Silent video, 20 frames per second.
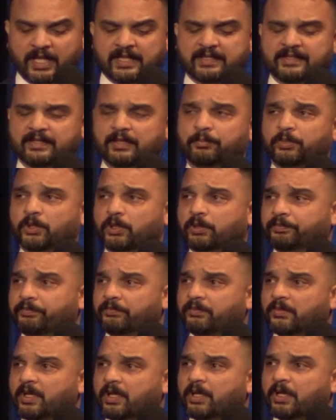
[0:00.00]
It's simple.
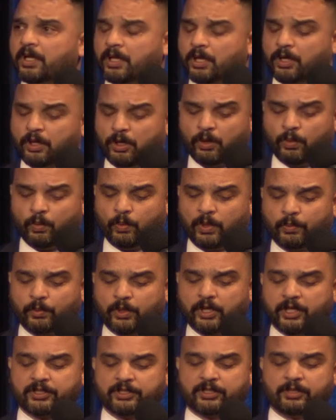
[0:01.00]
We
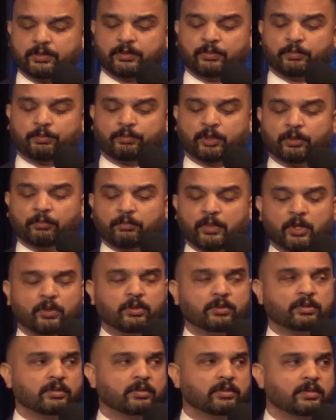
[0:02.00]
work to
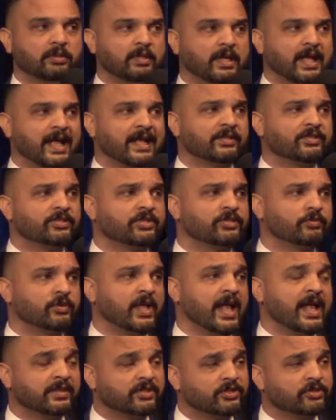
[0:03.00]
promote and
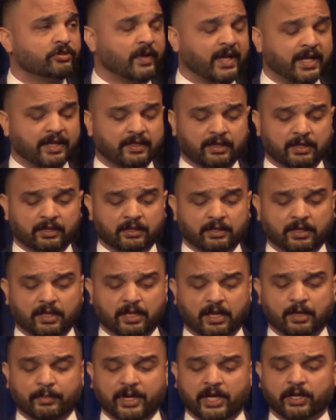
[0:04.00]
strengthen
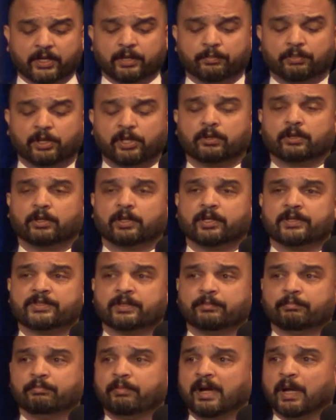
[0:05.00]
American
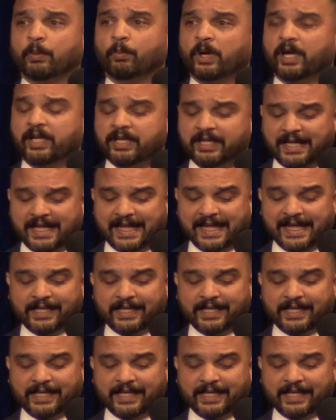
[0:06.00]
pluralism by one,